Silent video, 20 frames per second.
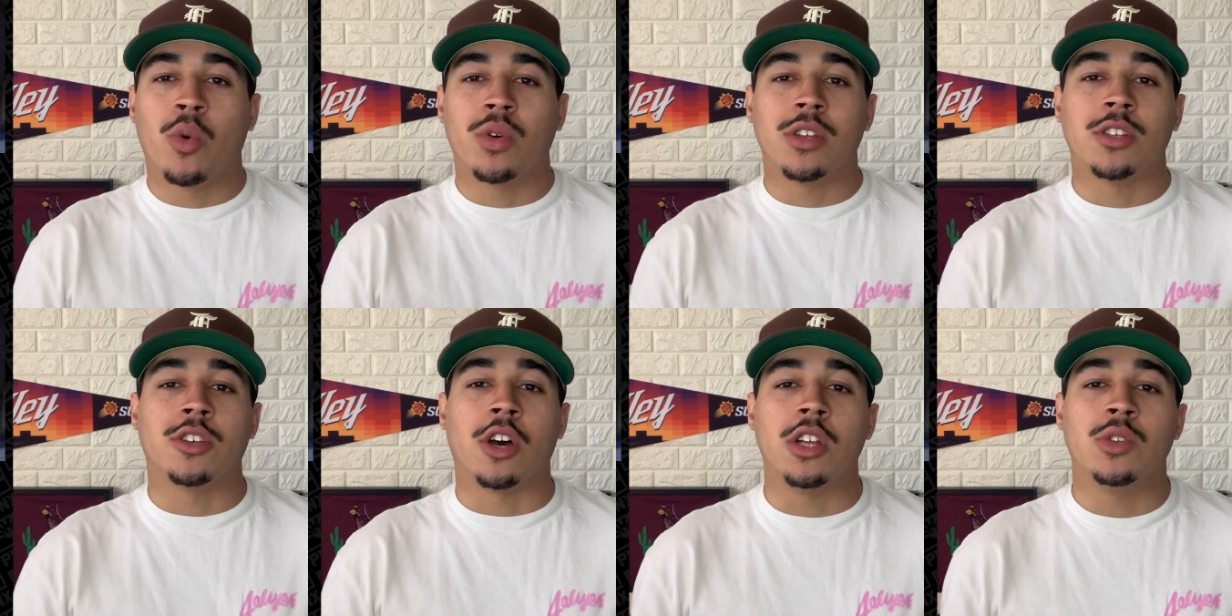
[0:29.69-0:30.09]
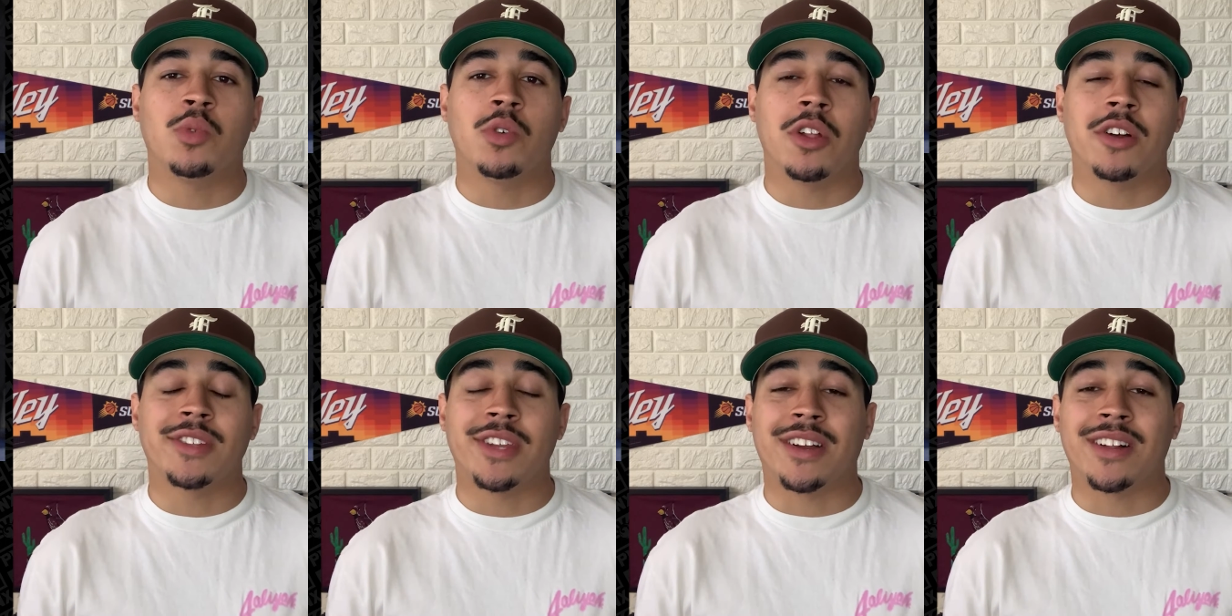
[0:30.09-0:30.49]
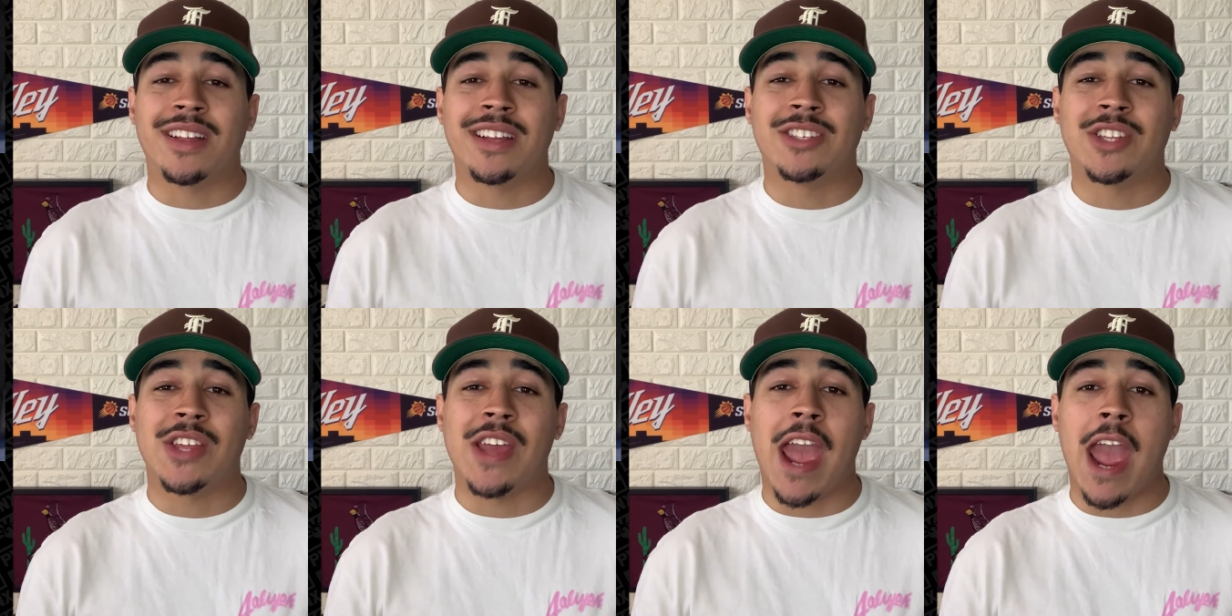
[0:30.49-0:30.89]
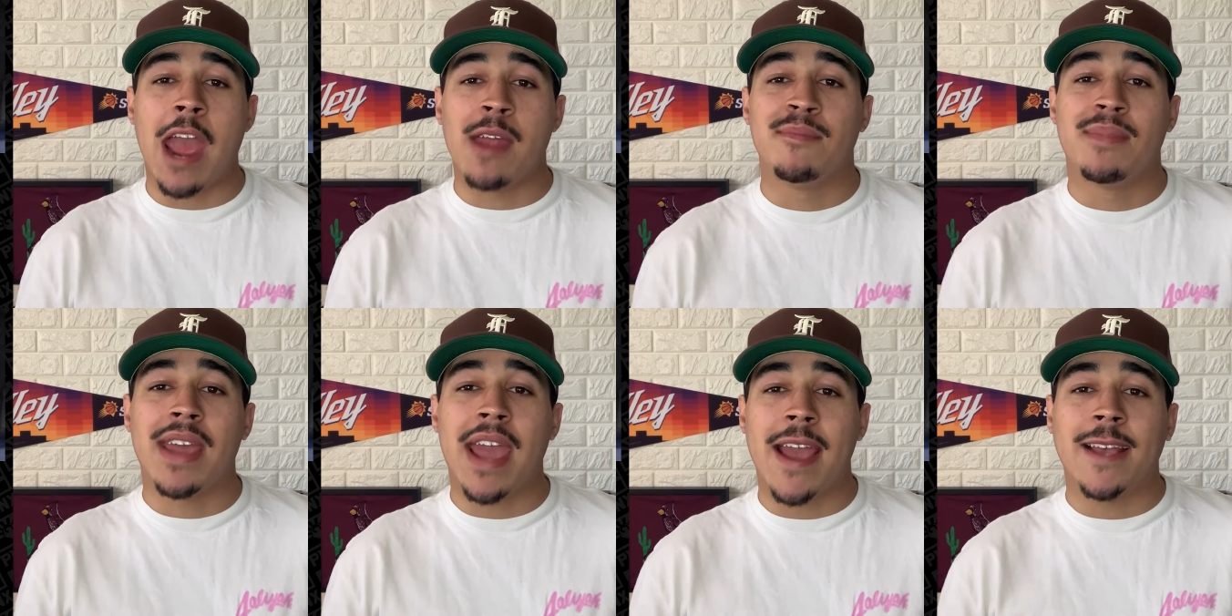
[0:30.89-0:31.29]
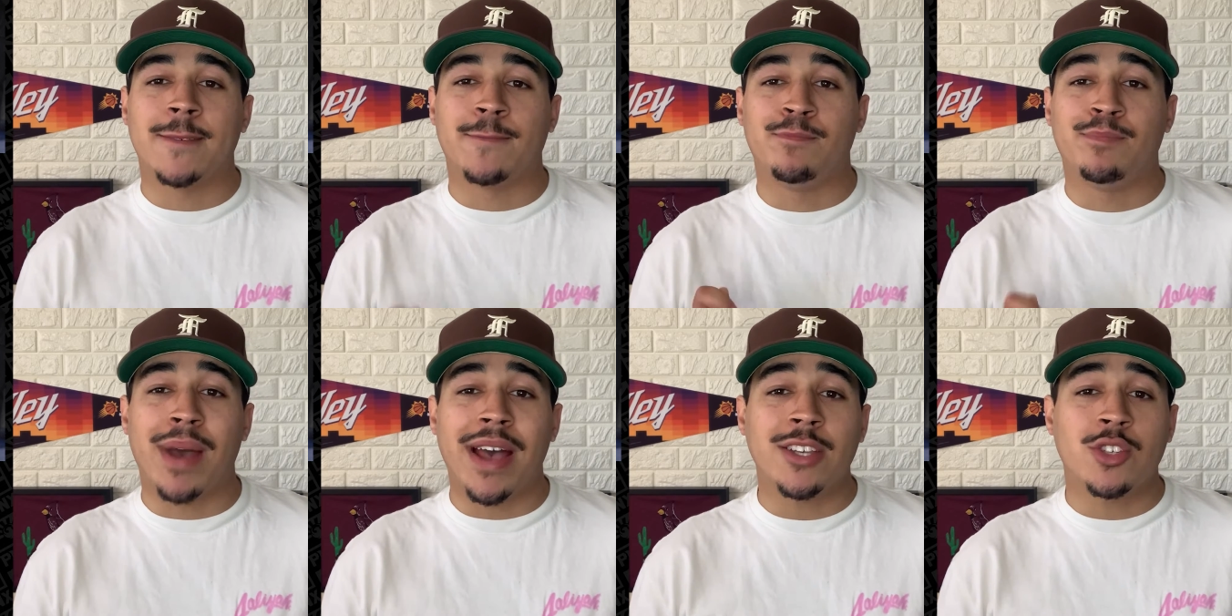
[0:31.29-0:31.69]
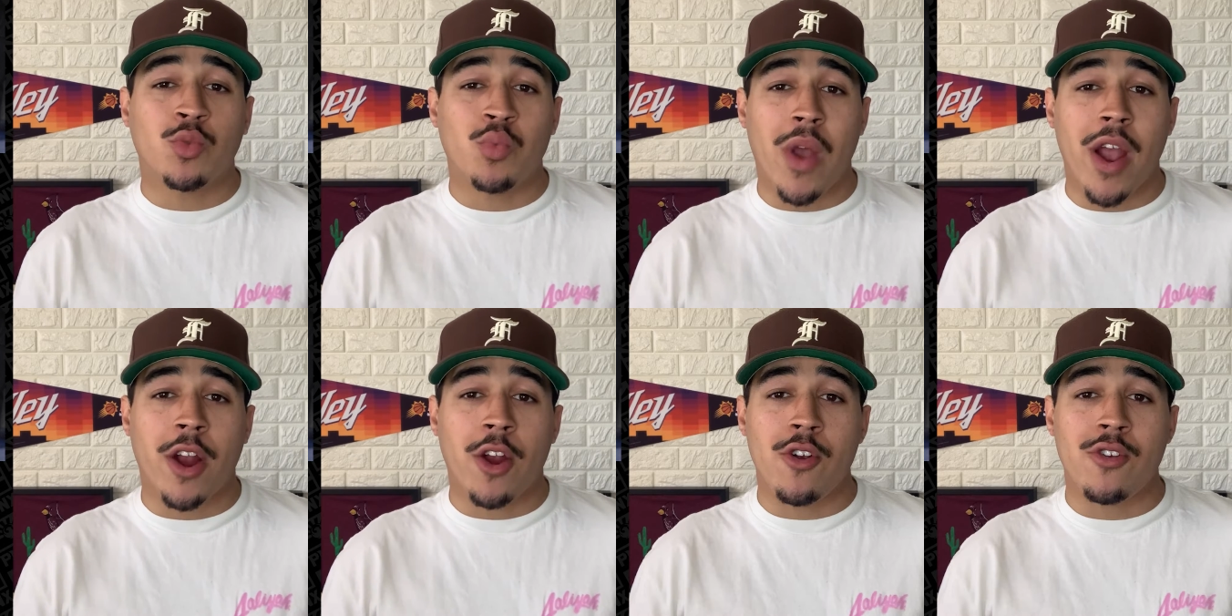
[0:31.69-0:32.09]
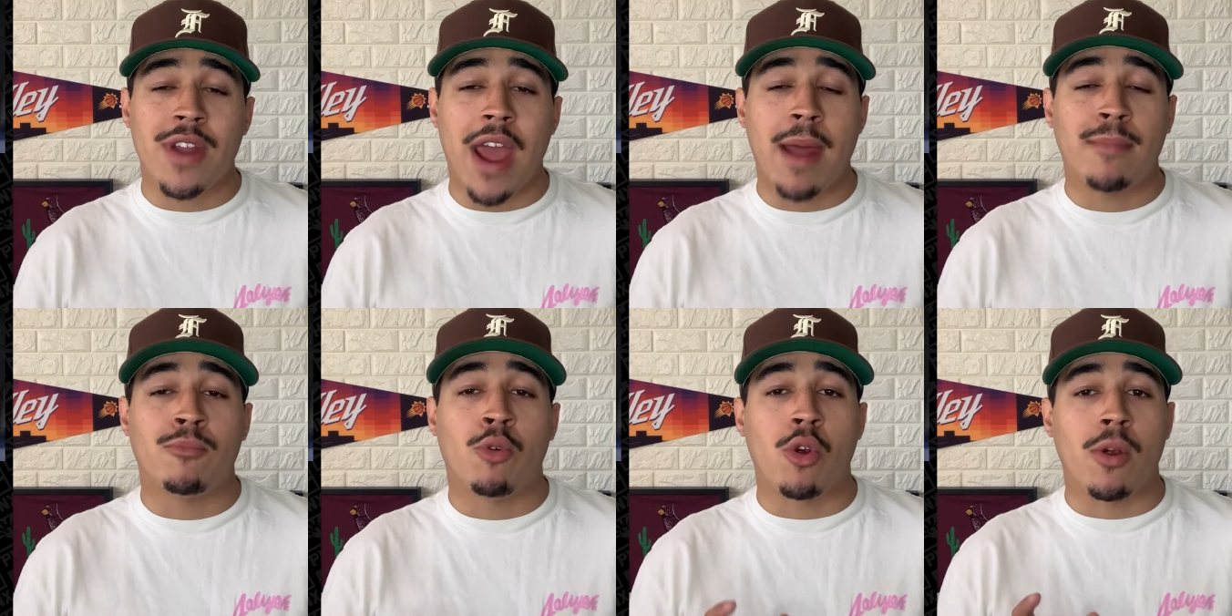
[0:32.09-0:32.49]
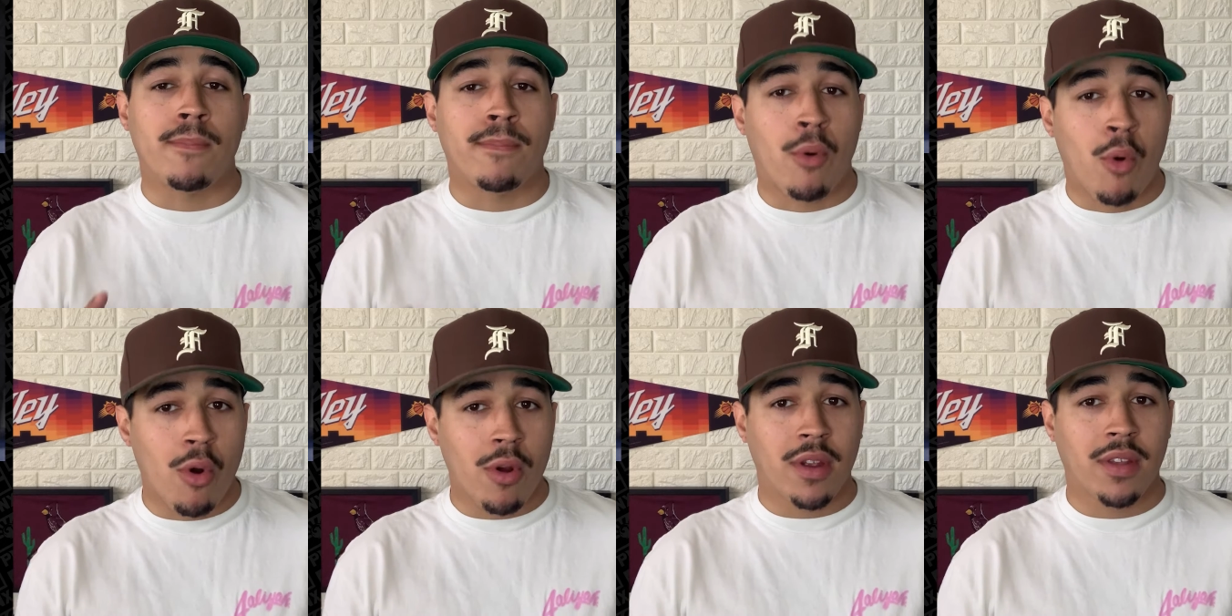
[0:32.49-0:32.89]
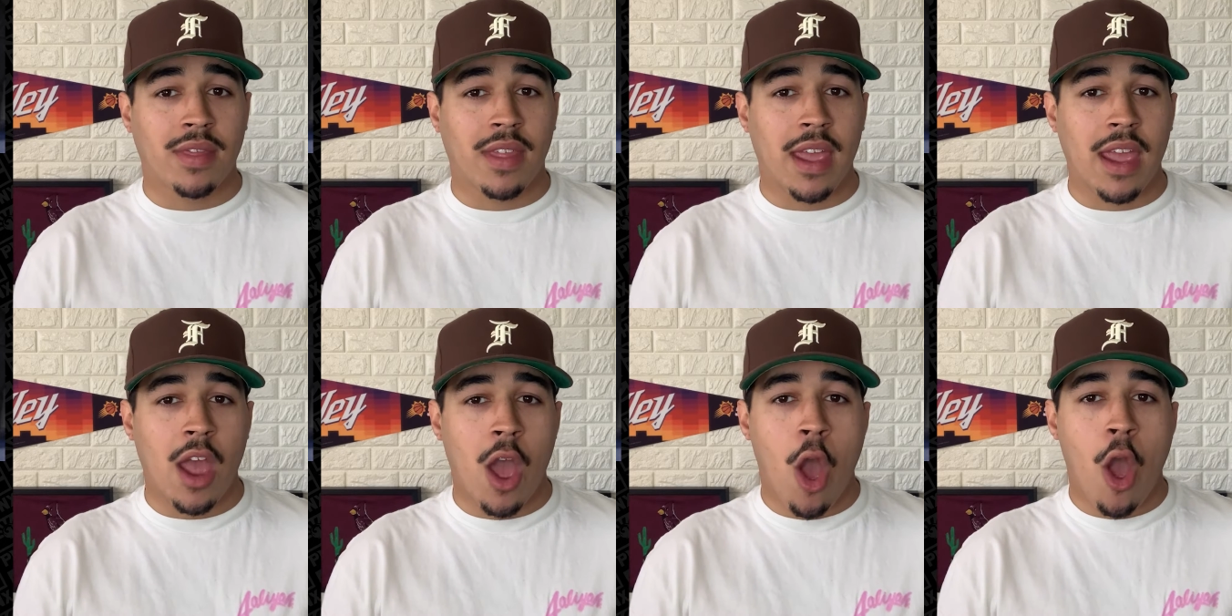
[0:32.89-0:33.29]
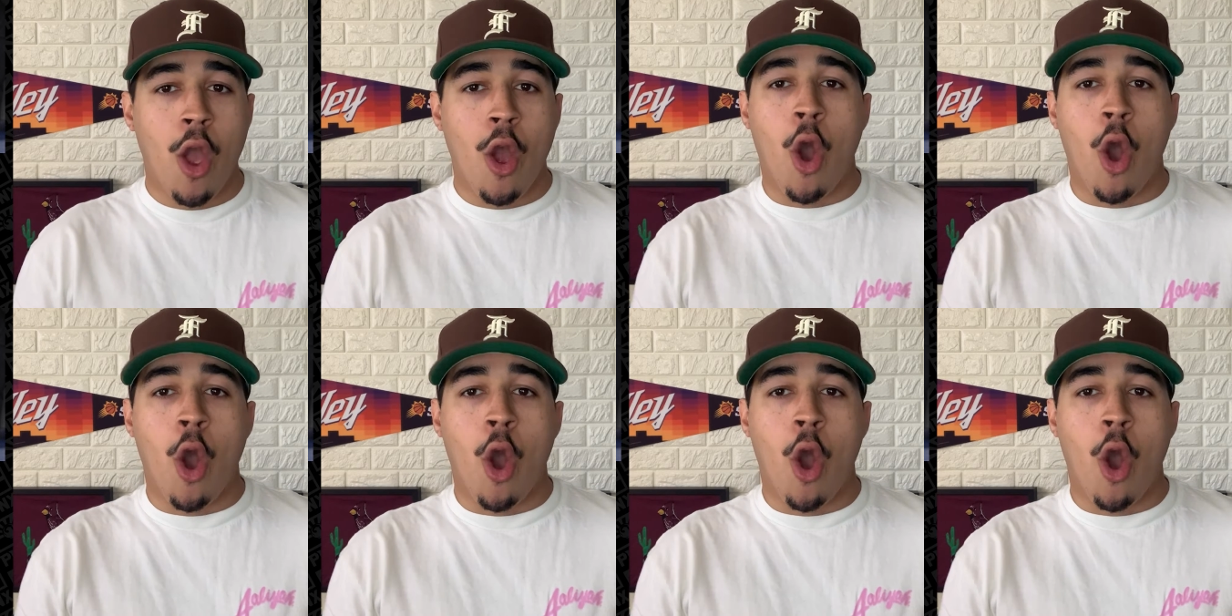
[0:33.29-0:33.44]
where the Suns will look to clinch the NBA's best record and more importantly,